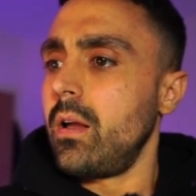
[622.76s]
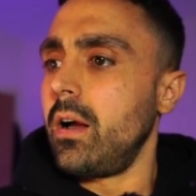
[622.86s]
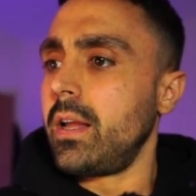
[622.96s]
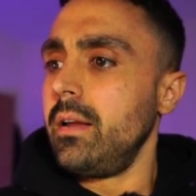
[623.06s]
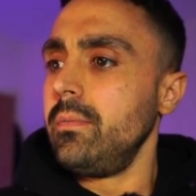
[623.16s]
know?
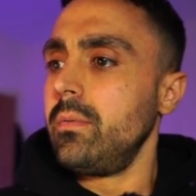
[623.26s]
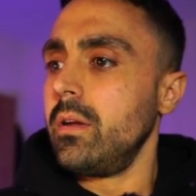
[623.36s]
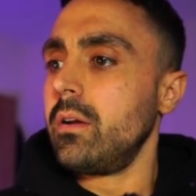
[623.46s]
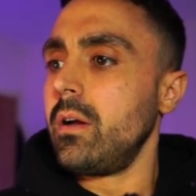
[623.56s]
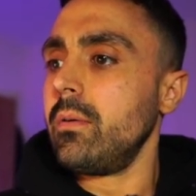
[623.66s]
Okay,
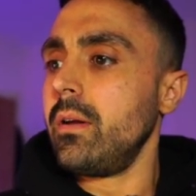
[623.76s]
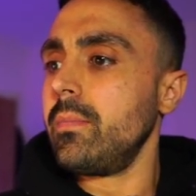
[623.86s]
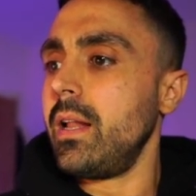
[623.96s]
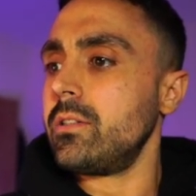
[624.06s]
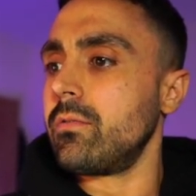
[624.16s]
I'm,
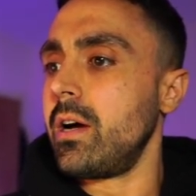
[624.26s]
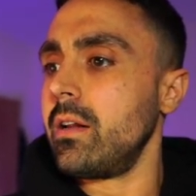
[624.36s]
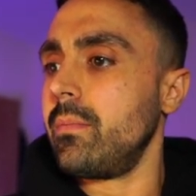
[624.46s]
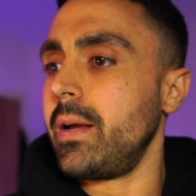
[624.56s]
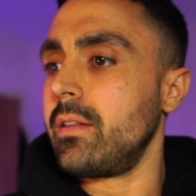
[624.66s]
I'm, glad you're
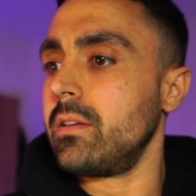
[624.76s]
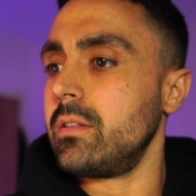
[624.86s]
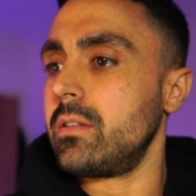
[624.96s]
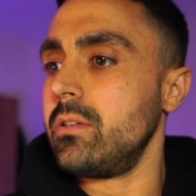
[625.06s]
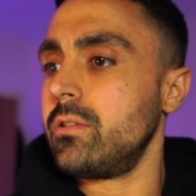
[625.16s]
writing about this.
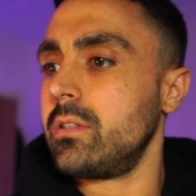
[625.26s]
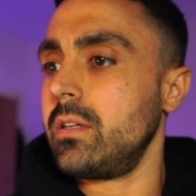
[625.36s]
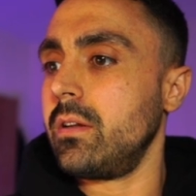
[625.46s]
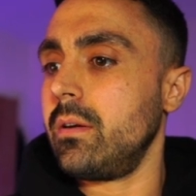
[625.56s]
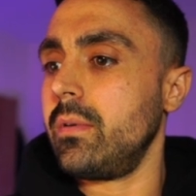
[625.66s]
It's
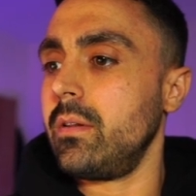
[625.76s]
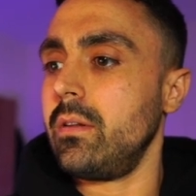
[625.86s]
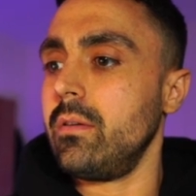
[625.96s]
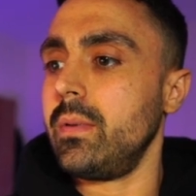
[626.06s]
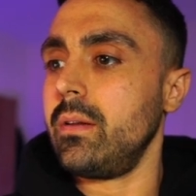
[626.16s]
interesting. Um,
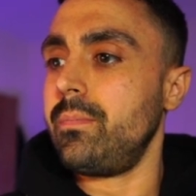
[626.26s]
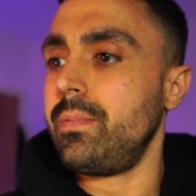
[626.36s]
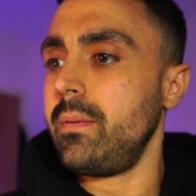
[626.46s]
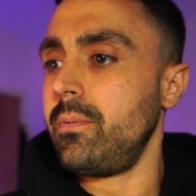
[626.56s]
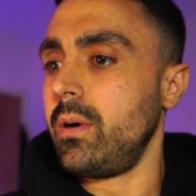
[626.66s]
not many
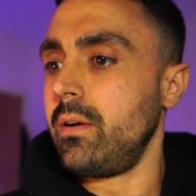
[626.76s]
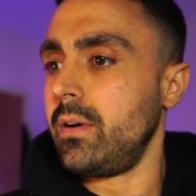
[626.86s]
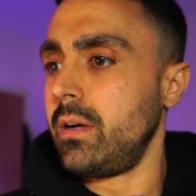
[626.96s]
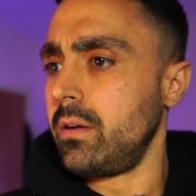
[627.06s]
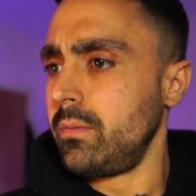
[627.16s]
people have
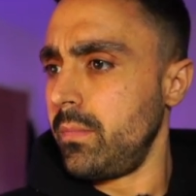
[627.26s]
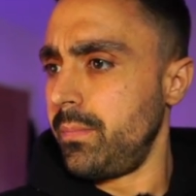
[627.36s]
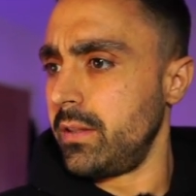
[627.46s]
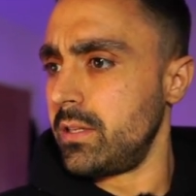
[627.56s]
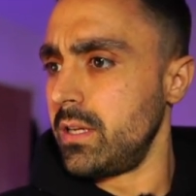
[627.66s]
uh,
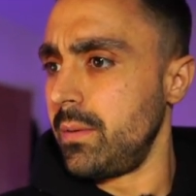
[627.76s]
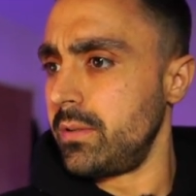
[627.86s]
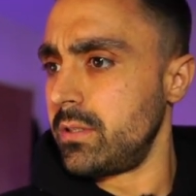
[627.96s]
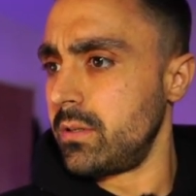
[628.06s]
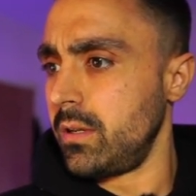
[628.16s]
picked this up.
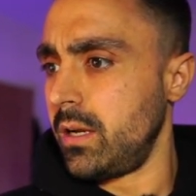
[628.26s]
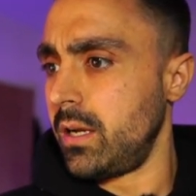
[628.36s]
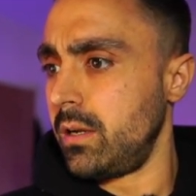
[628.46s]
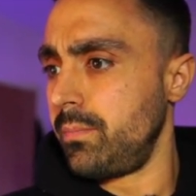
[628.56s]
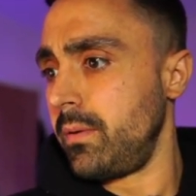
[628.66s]
It's
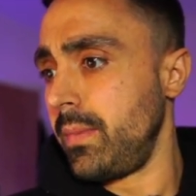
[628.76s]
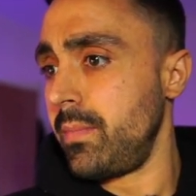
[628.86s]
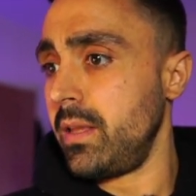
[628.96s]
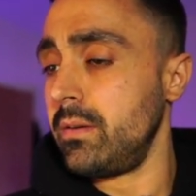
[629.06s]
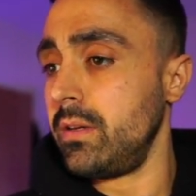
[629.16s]
uh, but
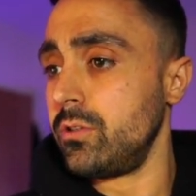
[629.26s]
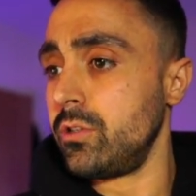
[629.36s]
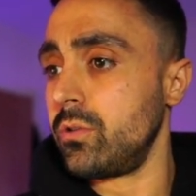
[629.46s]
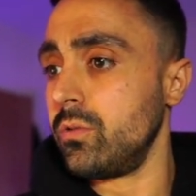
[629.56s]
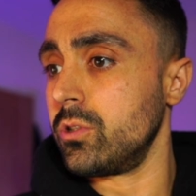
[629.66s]
maybe in, in
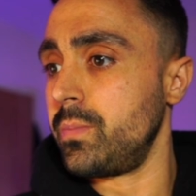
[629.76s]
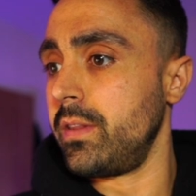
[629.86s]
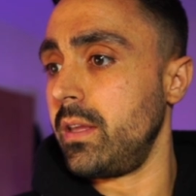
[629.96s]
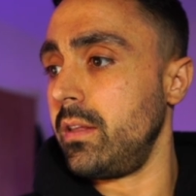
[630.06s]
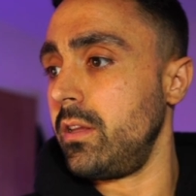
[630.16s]
due course. But
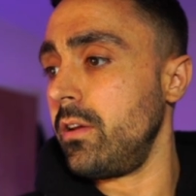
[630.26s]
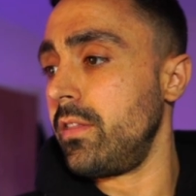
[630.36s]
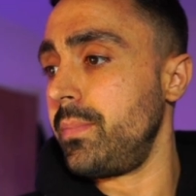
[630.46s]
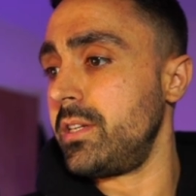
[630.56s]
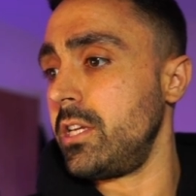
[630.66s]
the you know
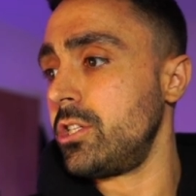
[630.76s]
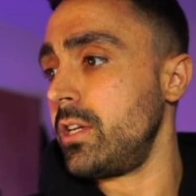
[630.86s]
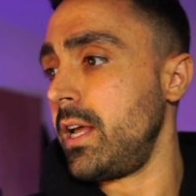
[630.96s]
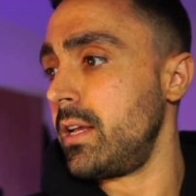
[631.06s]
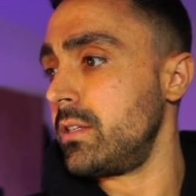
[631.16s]
the
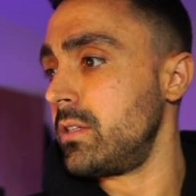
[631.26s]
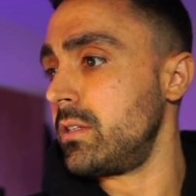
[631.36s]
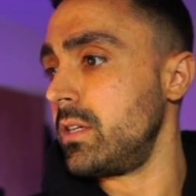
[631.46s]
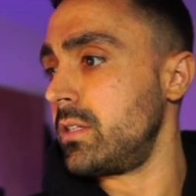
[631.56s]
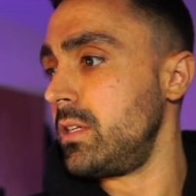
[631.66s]
petition has
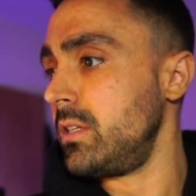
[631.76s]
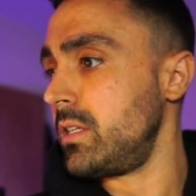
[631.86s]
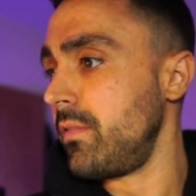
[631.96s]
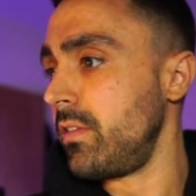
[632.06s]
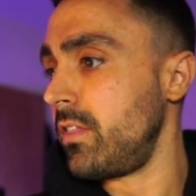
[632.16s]
sixty
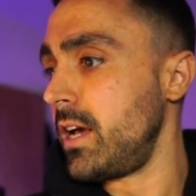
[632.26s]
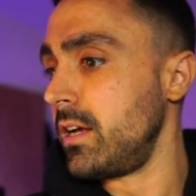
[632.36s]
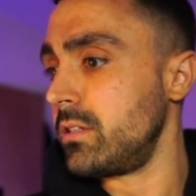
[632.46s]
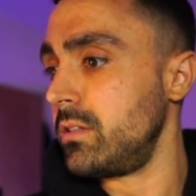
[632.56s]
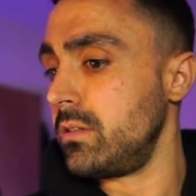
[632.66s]
seven
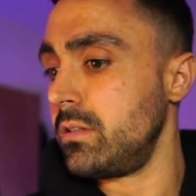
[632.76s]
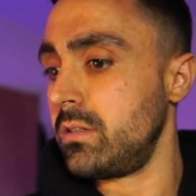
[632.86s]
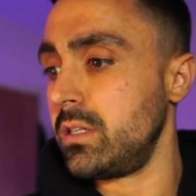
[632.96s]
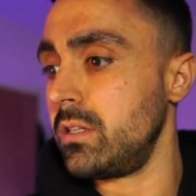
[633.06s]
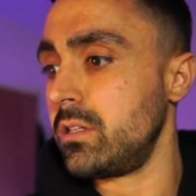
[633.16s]
thousand
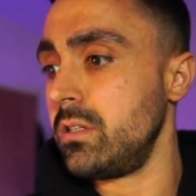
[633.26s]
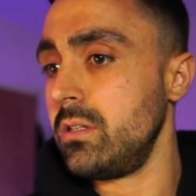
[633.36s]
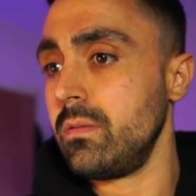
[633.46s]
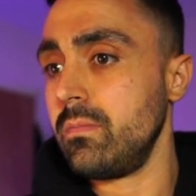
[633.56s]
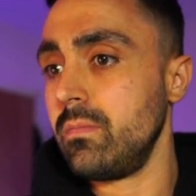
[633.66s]

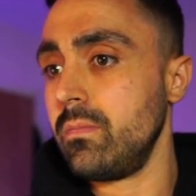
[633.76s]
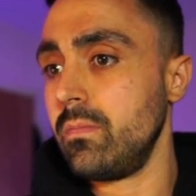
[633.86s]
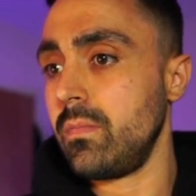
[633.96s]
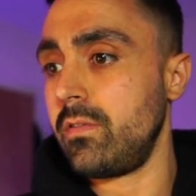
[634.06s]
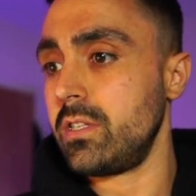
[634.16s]
signatures.
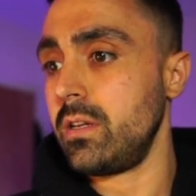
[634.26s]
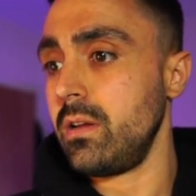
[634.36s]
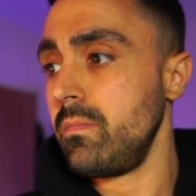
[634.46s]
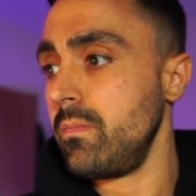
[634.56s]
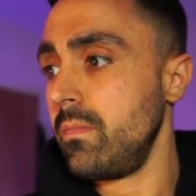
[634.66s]
Have you seen
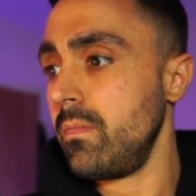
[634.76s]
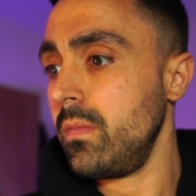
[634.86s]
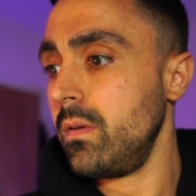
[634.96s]
that? Yeah, I talked